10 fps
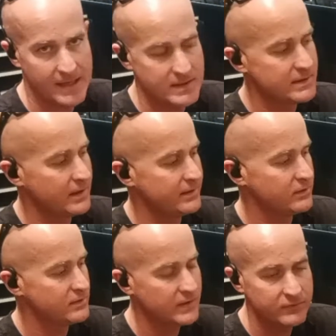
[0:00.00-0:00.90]
Yeah, they're
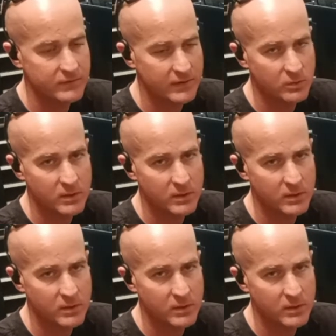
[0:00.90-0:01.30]
75-25